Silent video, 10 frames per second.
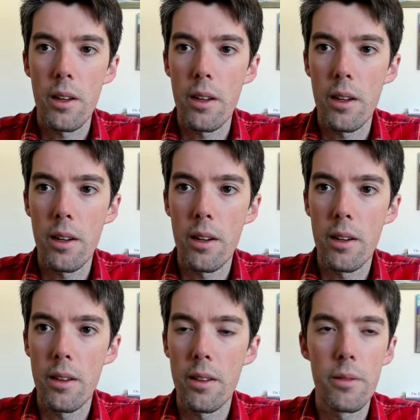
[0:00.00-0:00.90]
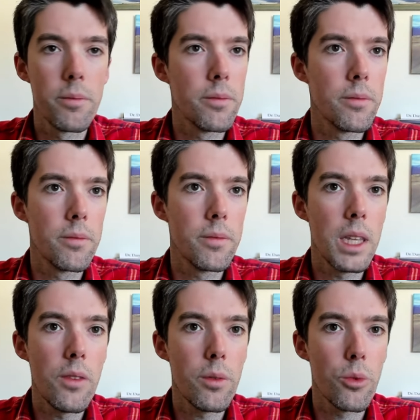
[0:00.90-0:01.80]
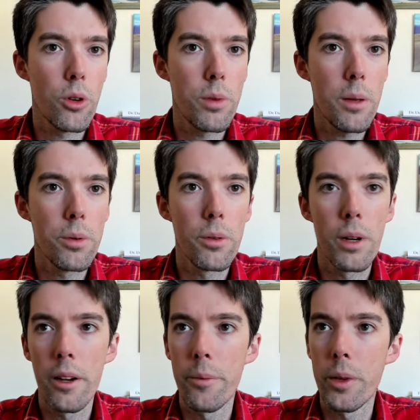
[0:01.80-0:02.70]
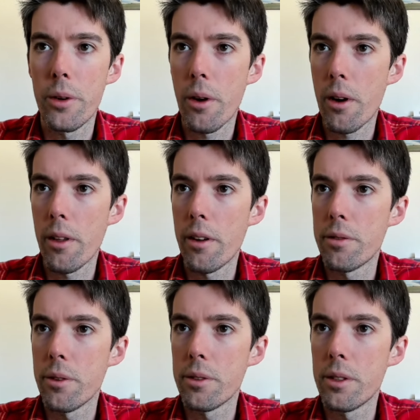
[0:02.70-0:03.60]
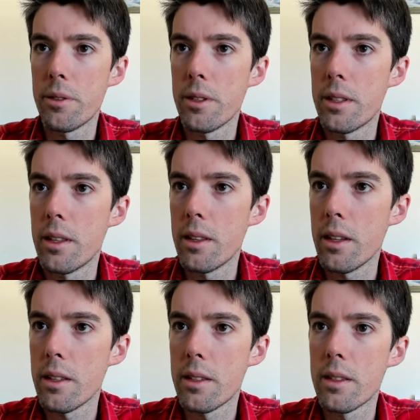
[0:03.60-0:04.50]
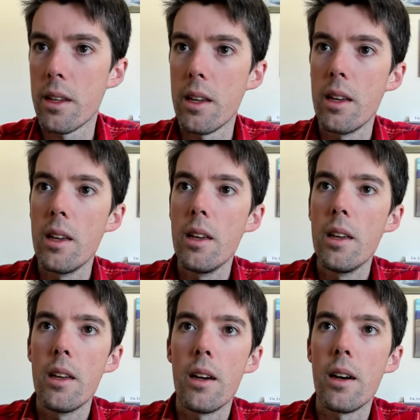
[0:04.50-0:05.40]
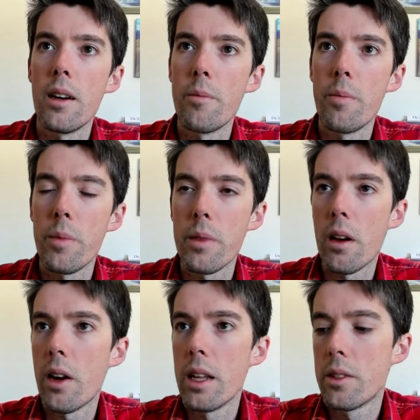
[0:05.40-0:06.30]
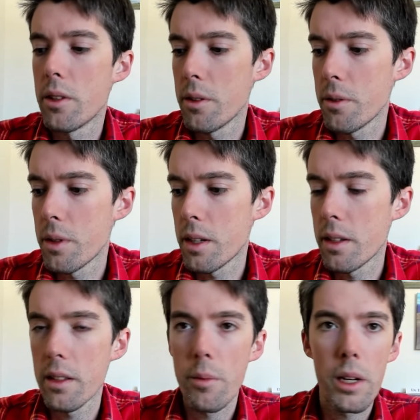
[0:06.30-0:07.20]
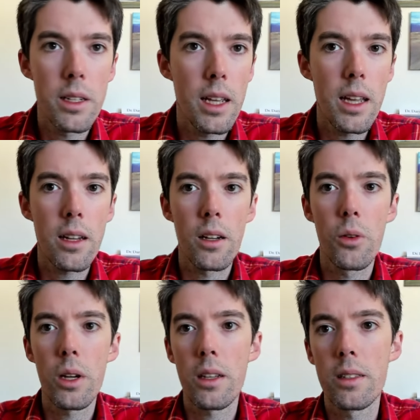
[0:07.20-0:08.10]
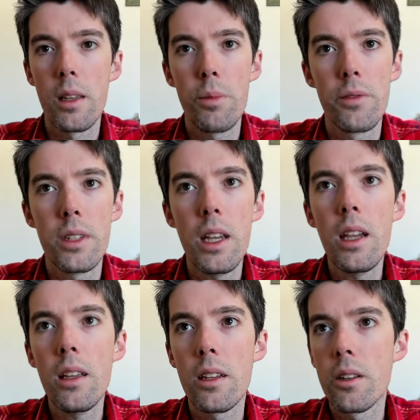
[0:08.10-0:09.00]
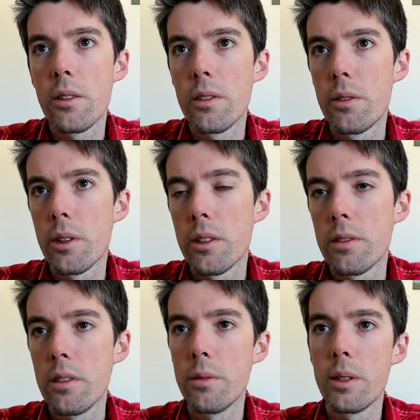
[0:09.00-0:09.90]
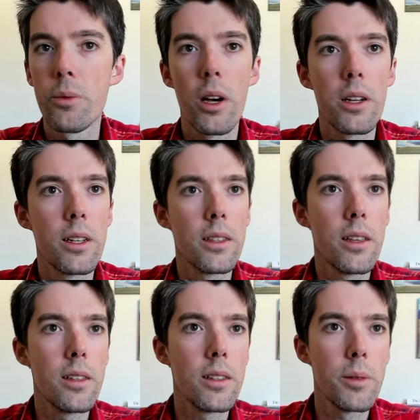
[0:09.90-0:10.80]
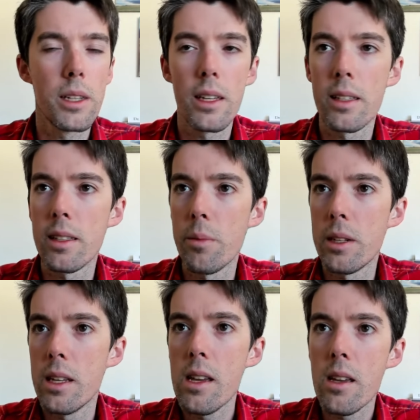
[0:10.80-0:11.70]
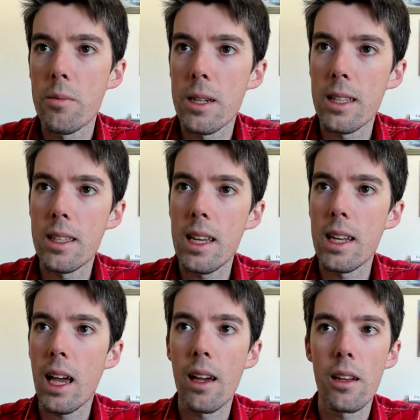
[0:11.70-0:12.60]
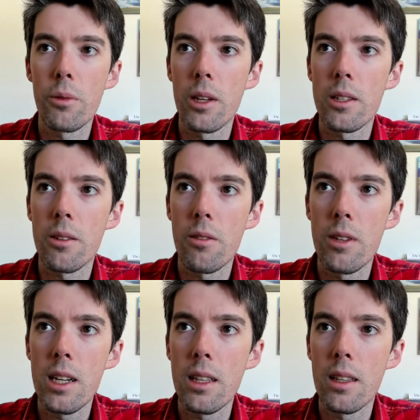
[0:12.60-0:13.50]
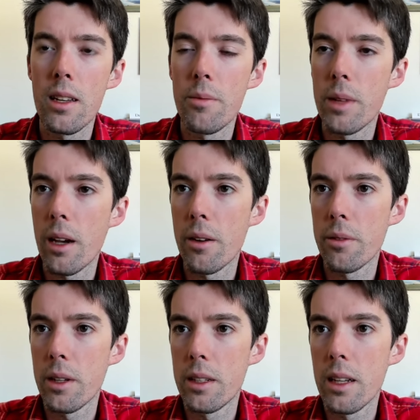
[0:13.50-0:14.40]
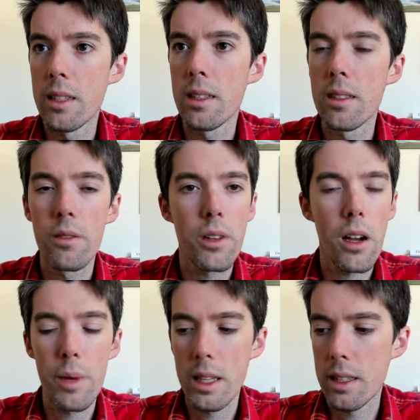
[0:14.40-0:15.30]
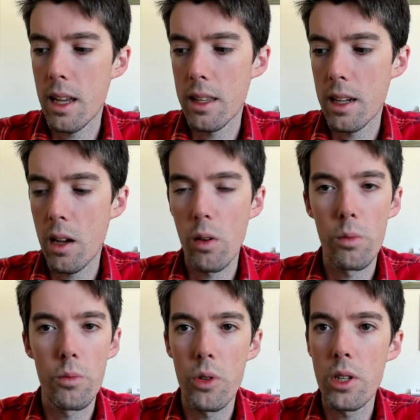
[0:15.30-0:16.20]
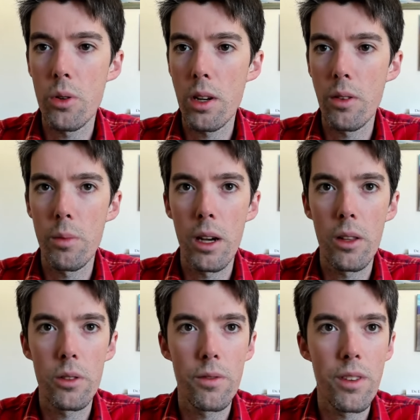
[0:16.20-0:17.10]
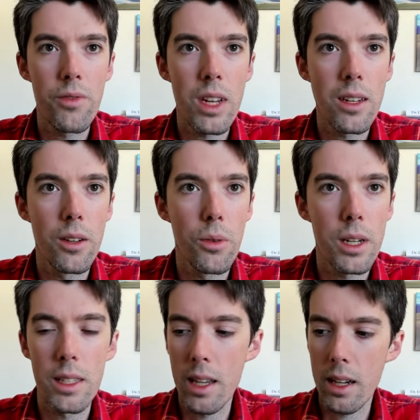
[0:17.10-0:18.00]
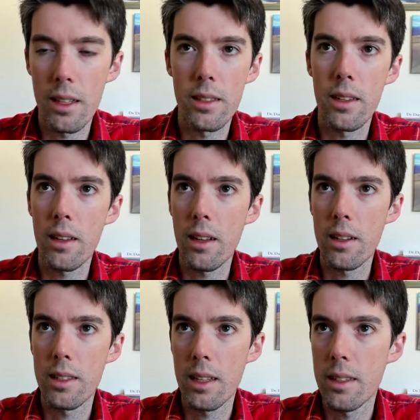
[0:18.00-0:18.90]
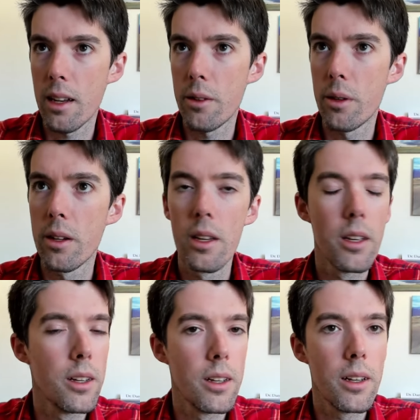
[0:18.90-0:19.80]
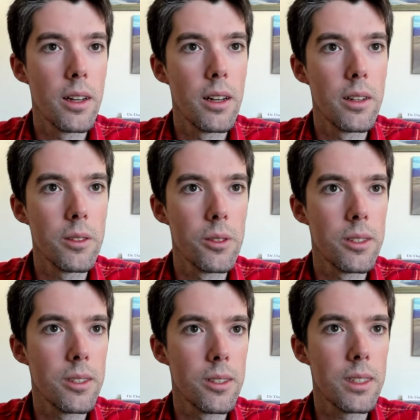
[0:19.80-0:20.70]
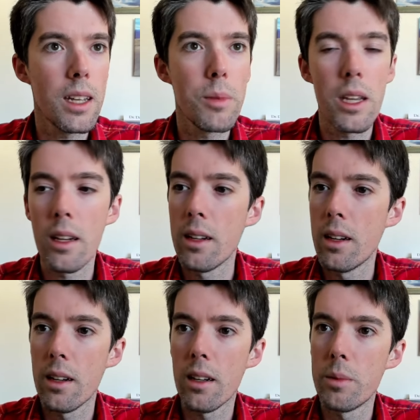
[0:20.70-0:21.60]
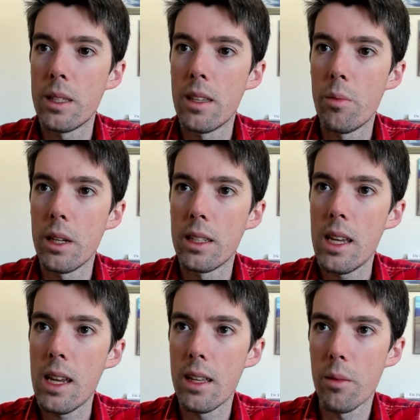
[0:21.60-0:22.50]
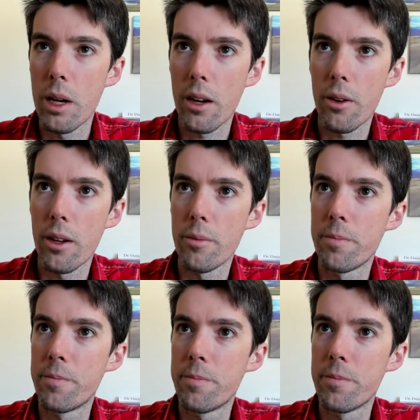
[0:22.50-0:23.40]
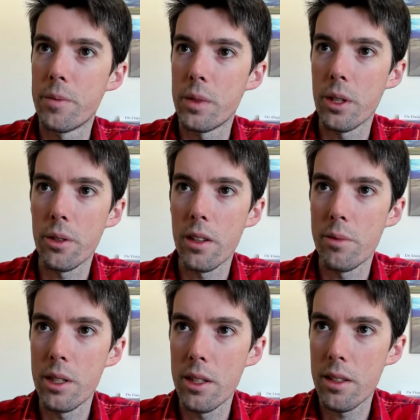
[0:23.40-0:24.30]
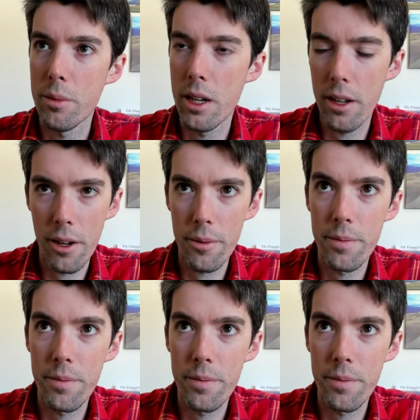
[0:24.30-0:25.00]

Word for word: Um, even more people, wow, there are a lot of folks interested in this. Um, all right, so uh, I'm going to take a quick sip of tea. You know the drill if you've been watching these. I'm going to take a sip of tea. You might see an ad while I start reading the now uh, dozens of comments, and then I'll rejoin you in about 15 to 20 seconds. Uh, how does that sound? Uh, you'll still see me. I'll be sipping tea in the background. So give me just a minute here.